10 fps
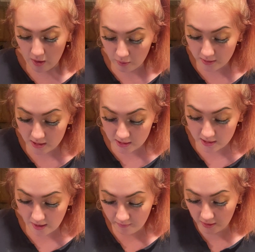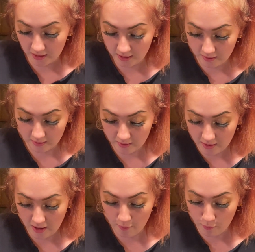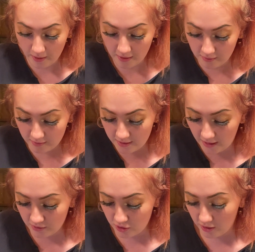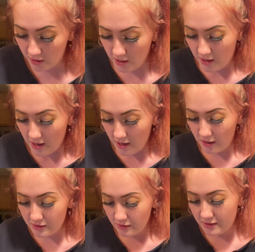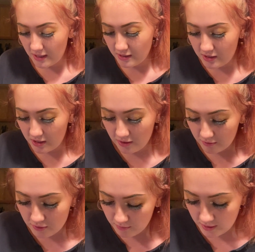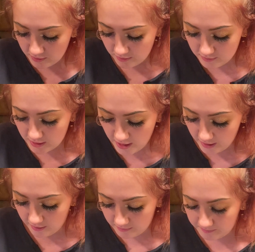Oh, this is definitely a weird texture. It also says to use one of those like